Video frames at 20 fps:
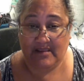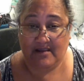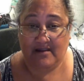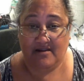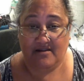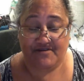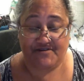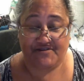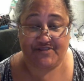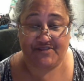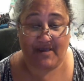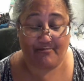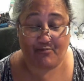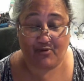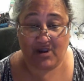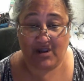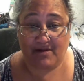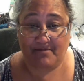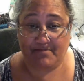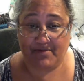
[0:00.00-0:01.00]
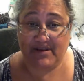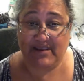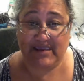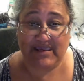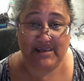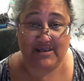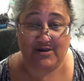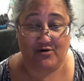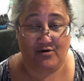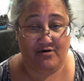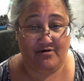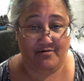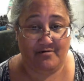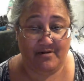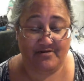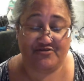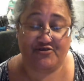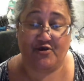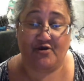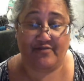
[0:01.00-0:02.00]
Separate but equal.
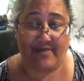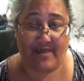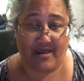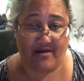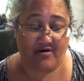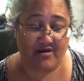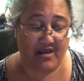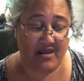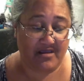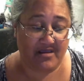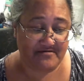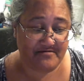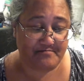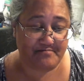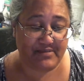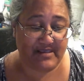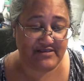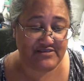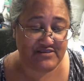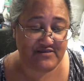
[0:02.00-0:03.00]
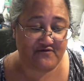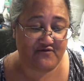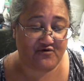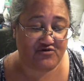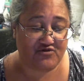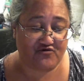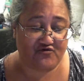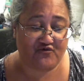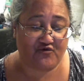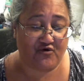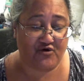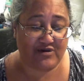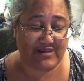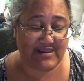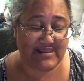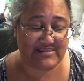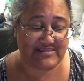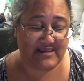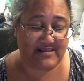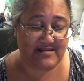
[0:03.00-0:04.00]
So that Plessy versus
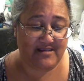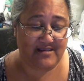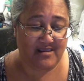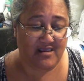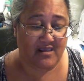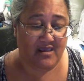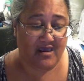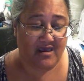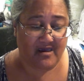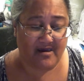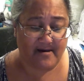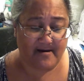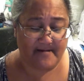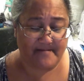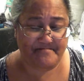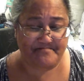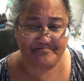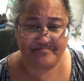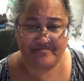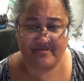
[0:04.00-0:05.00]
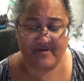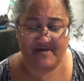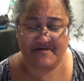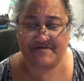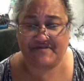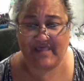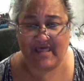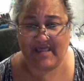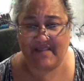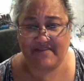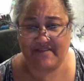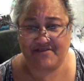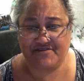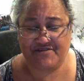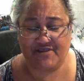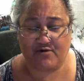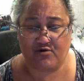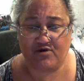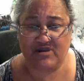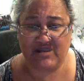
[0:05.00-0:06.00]
Ferguson, it said that
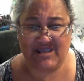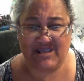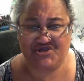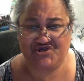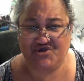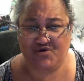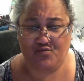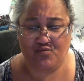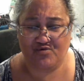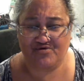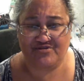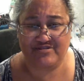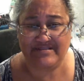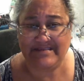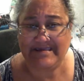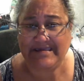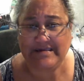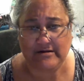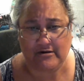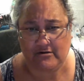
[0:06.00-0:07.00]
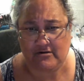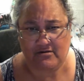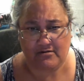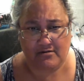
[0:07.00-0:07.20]
segregation was illegal